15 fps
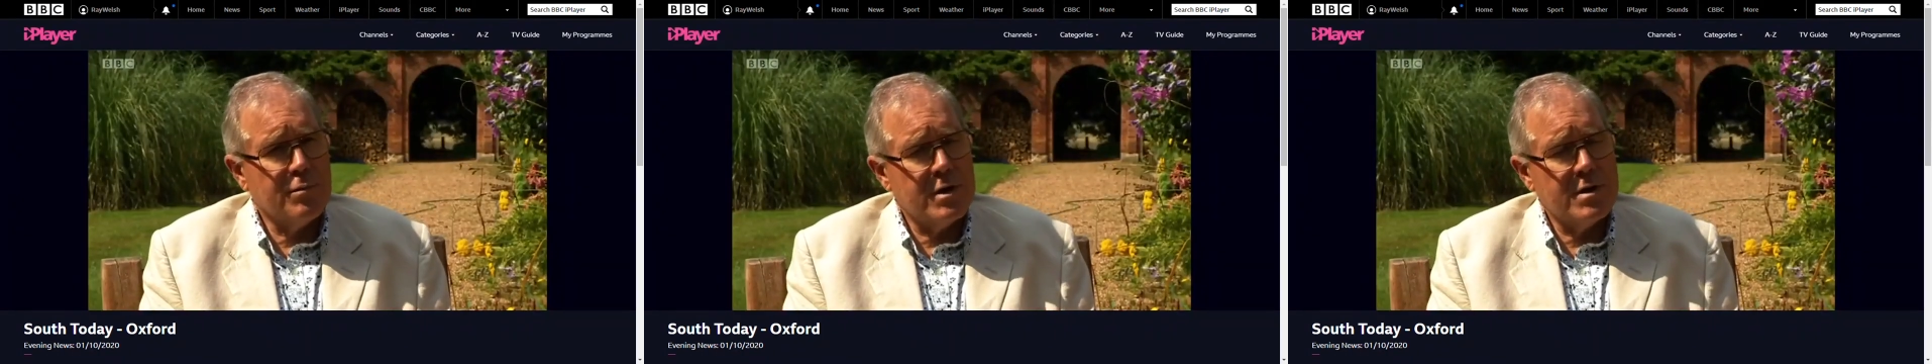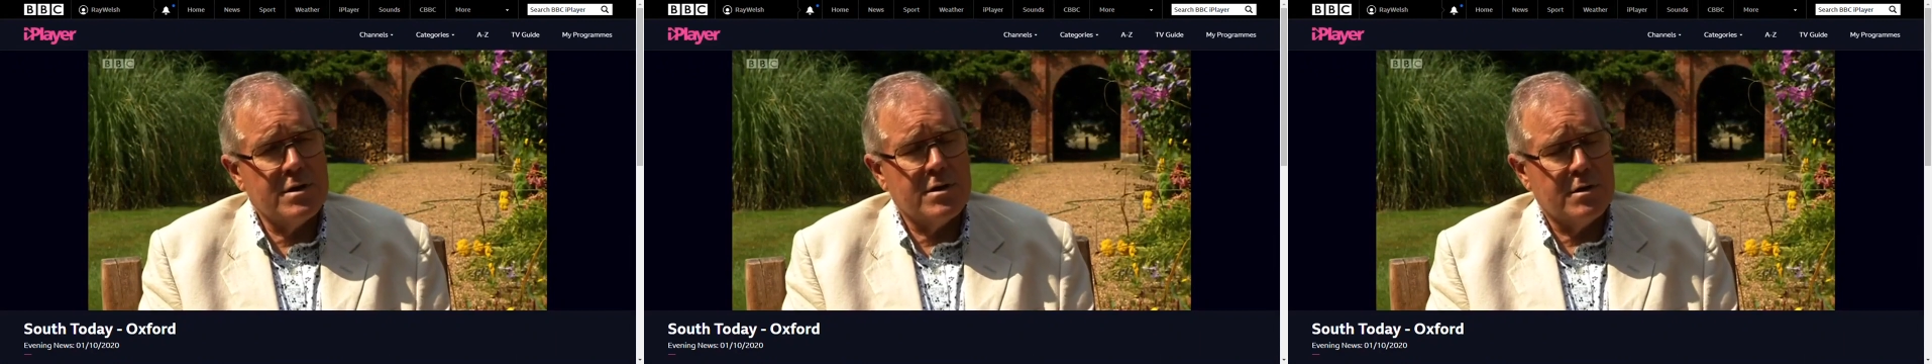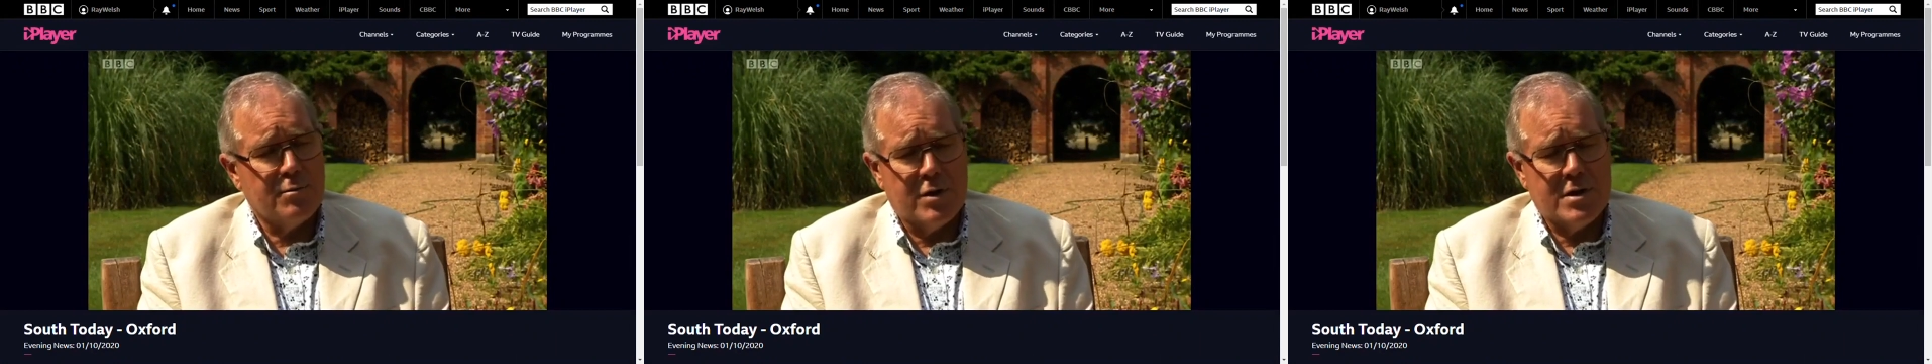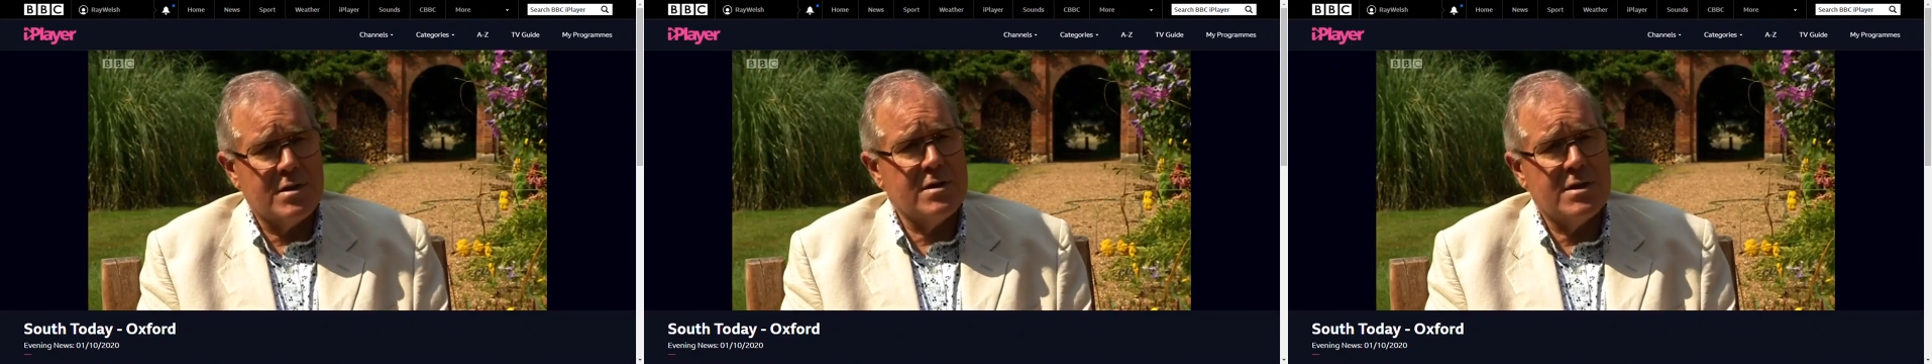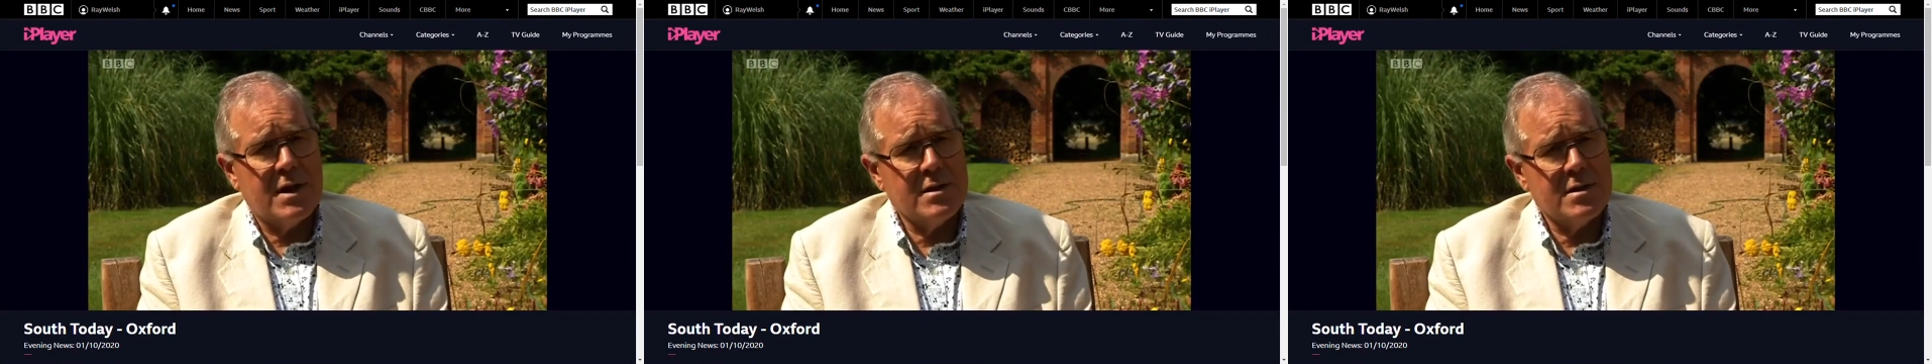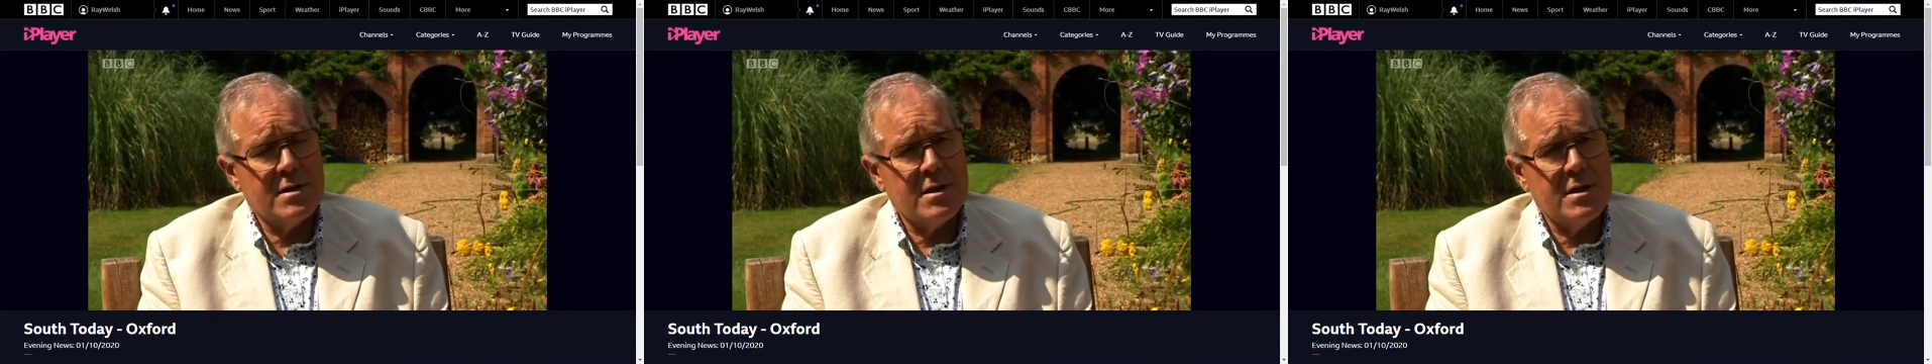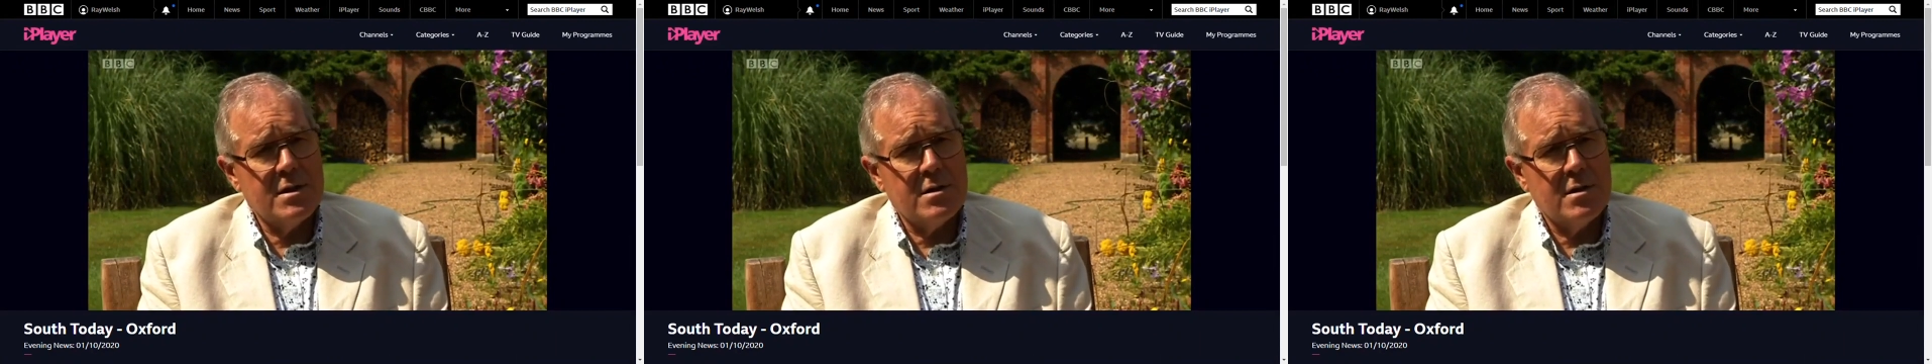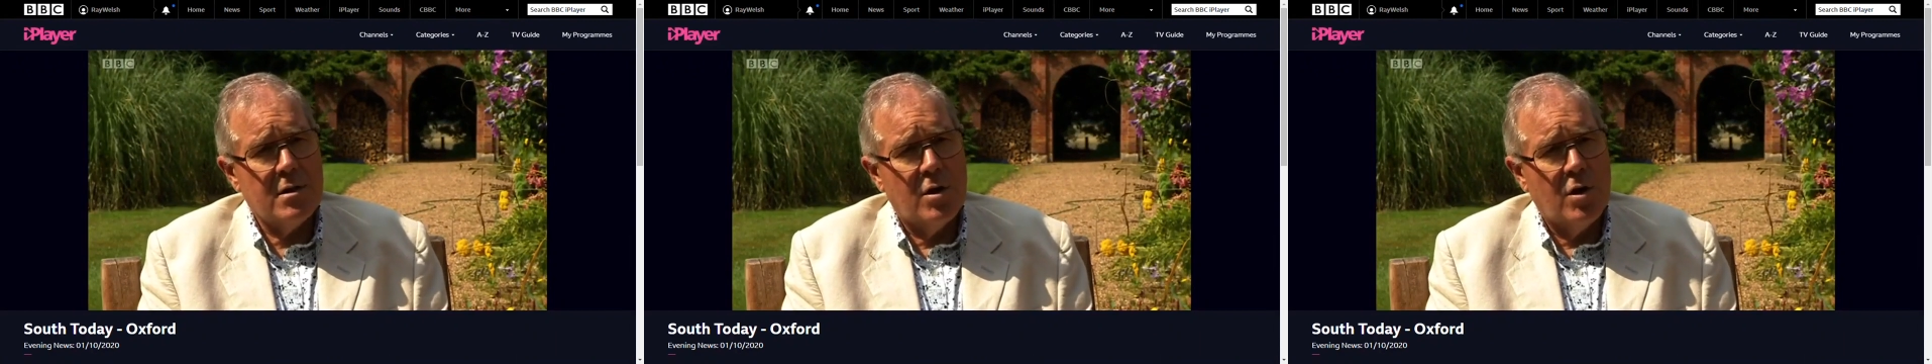prison sentences?